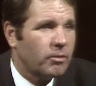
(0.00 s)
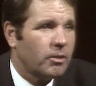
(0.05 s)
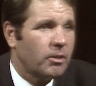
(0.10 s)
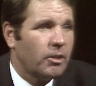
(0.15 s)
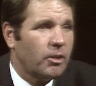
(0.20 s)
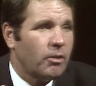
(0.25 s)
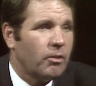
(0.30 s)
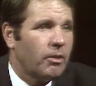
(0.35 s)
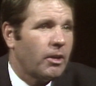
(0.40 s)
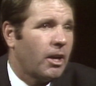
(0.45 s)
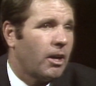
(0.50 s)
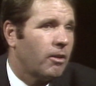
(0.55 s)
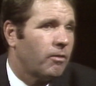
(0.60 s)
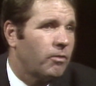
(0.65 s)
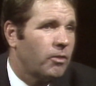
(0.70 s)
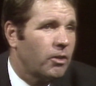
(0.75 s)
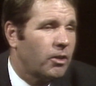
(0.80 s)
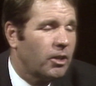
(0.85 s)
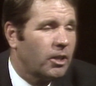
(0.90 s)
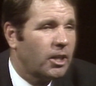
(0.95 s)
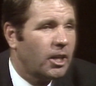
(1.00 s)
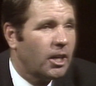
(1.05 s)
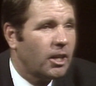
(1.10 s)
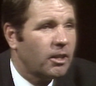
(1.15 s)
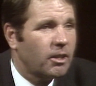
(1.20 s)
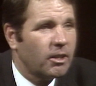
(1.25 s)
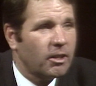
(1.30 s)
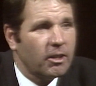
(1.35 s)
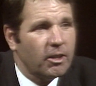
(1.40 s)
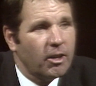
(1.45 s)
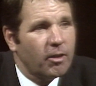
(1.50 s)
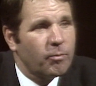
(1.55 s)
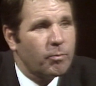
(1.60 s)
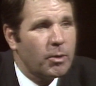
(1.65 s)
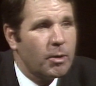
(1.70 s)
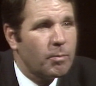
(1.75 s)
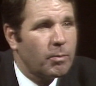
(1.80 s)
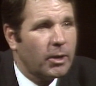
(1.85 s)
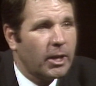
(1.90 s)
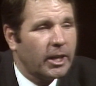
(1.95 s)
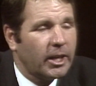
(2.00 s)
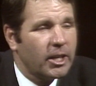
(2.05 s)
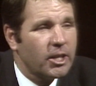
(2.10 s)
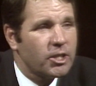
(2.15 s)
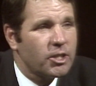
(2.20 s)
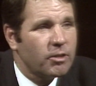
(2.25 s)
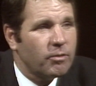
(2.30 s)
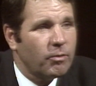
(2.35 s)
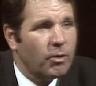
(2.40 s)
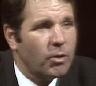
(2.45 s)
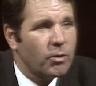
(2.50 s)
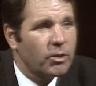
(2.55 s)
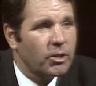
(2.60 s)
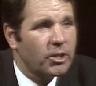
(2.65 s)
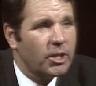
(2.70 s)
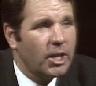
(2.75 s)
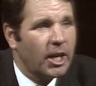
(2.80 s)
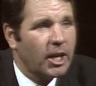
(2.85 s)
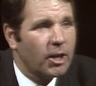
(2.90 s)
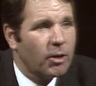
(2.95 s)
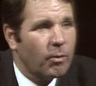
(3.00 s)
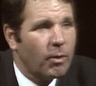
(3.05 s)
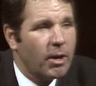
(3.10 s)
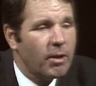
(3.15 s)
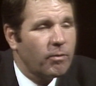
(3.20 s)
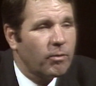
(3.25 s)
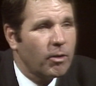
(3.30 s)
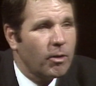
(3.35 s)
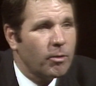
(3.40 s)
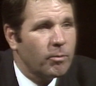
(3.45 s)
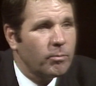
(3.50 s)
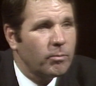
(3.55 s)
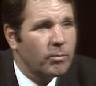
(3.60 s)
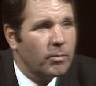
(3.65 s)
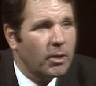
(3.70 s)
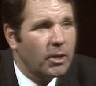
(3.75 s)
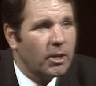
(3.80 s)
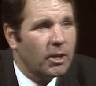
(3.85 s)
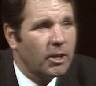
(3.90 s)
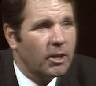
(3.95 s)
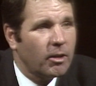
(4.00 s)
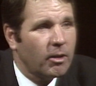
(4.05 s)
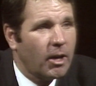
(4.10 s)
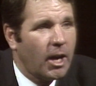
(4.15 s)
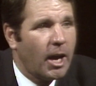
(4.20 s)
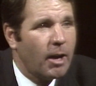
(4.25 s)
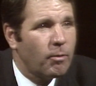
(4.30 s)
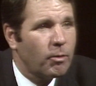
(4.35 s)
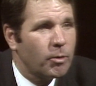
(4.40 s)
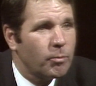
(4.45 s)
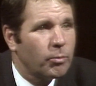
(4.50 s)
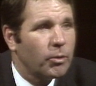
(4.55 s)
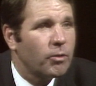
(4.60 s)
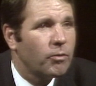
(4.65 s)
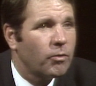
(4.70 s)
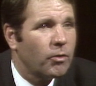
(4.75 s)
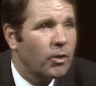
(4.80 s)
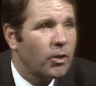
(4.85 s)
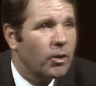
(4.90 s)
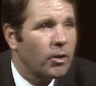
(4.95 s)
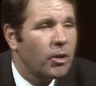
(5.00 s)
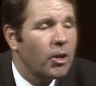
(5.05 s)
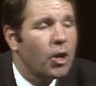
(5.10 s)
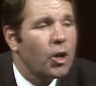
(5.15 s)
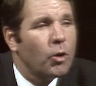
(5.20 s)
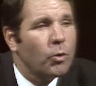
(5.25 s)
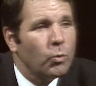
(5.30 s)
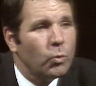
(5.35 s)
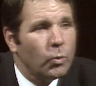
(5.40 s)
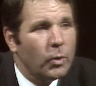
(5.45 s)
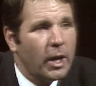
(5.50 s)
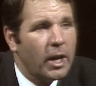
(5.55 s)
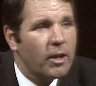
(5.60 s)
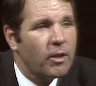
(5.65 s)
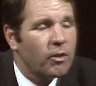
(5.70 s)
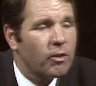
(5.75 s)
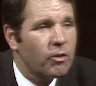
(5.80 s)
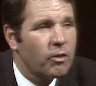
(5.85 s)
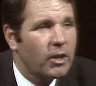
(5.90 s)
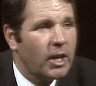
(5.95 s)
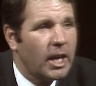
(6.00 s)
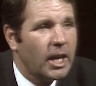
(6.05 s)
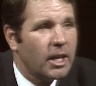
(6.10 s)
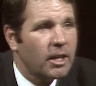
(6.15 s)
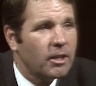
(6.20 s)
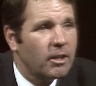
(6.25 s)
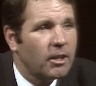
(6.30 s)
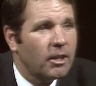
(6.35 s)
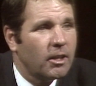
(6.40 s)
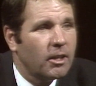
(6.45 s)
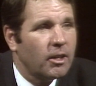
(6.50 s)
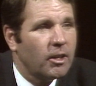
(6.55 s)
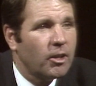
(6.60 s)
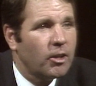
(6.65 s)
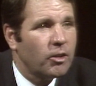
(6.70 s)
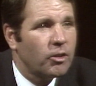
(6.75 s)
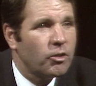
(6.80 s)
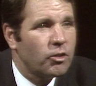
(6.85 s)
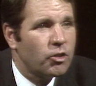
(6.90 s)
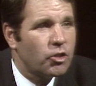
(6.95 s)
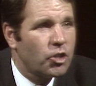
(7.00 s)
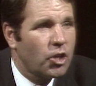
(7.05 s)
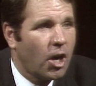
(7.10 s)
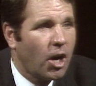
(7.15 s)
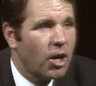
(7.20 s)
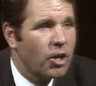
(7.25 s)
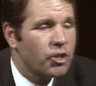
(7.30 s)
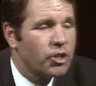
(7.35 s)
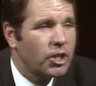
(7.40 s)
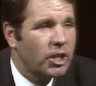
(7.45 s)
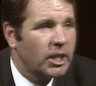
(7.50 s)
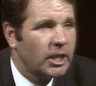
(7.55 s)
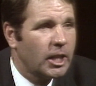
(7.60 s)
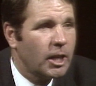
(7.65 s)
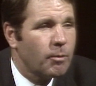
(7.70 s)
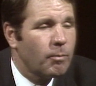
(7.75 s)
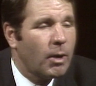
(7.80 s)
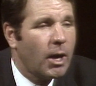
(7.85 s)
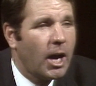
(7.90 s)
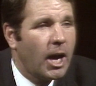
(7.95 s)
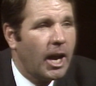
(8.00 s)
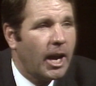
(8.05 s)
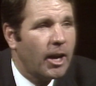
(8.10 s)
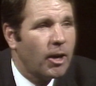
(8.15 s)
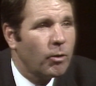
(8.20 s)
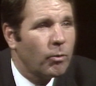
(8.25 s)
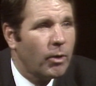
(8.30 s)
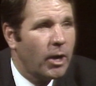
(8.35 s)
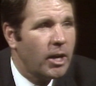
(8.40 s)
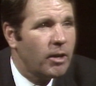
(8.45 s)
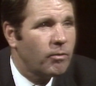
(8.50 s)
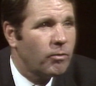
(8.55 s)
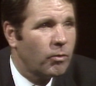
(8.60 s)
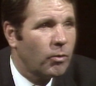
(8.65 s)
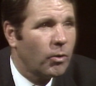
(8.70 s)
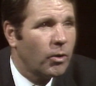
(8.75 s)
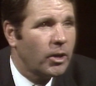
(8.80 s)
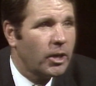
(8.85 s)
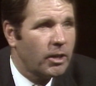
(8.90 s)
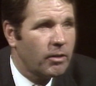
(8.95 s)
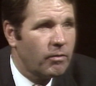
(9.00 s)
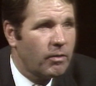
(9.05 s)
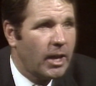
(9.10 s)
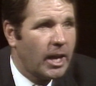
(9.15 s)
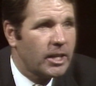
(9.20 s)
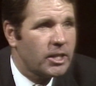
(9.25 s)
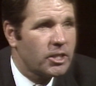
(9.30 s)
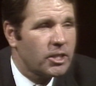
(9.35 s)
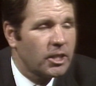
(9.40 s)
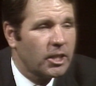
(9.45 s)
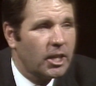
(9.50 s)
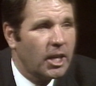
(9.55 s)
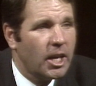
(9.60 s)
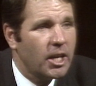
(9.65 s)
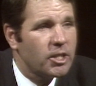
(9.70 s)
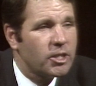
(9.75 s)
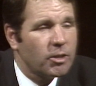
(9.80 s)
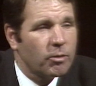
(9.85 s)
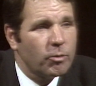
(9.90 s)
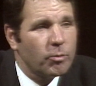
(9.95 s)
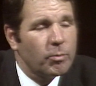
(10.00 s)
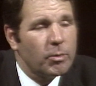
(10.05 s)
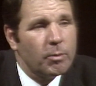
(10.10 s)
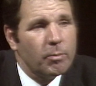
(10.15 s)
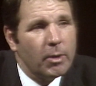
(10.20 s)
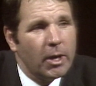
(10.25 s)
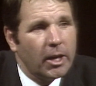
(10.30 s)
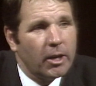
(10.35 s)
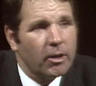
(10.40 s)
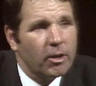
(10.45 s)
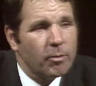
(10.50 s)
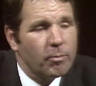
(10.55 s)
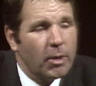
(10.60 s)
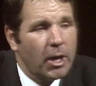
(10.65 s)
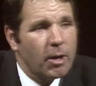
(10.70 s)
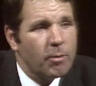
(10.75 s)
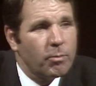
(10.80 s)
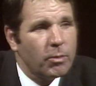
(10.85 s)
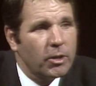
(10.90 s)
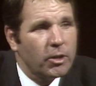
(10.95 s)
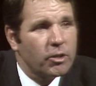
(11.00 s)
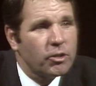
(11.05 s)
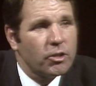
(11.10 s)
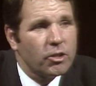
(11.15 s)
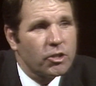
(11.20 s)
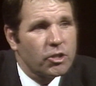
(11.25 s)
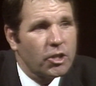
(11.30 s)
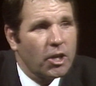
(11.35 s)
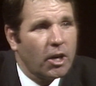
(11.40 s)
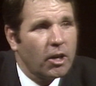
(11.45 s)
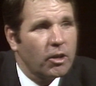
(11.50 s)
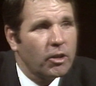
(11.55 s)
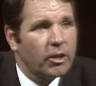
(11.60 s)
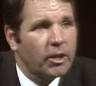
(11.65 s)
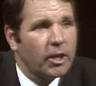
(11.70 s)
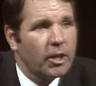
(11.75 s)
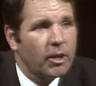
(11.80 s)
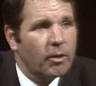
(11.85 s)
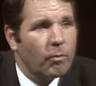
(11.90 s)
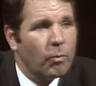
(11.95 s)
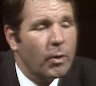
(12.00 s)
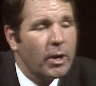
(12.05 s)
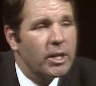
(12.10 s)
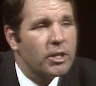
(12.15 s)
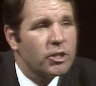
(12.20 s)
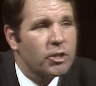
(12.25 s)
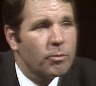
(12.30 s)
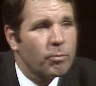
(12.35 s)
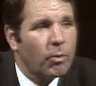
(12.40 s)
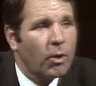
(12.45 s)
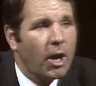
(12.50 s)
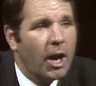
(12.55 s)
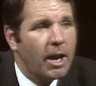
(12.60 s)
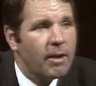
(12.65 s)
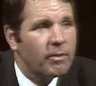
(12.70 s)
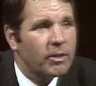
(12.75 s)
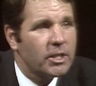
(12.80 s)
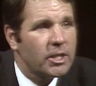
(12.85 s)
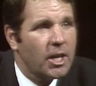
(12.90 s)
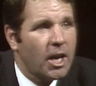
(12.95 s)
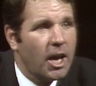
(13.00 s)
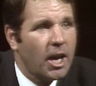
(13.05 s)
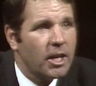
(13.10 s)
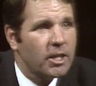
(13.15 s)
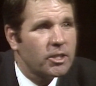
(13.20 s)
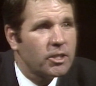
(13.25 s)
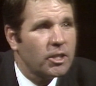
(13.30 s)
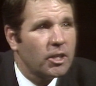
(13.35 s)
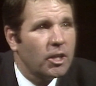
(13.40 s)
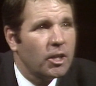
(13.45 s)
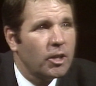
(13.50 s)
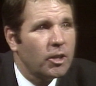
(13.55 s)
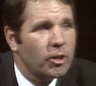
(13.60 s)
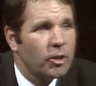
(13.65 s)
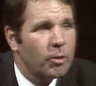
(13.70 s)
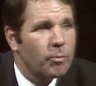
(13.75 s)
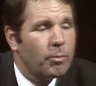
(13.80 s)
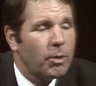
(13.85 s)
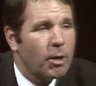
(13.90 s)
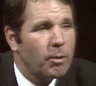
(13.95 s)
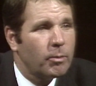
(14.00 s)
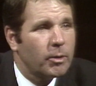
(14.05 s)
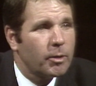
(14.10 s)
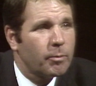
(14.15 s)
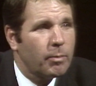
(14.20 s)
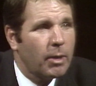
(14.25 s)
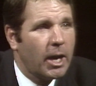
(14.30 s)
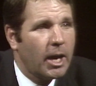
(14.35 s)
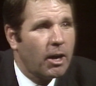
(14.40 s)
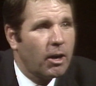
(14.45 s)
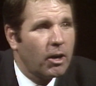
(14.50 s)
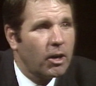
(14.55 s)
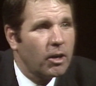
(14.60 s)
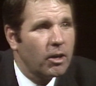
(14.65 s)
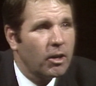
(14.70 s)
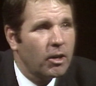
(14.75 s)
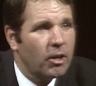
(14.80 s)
You know, now if you could get enough people, I guess, to vote to take it away from uh, I would prefer rather than charging them a higher rate for it. If that's the case, it would be better, in my opinion, to start looking at ways to privatize the public power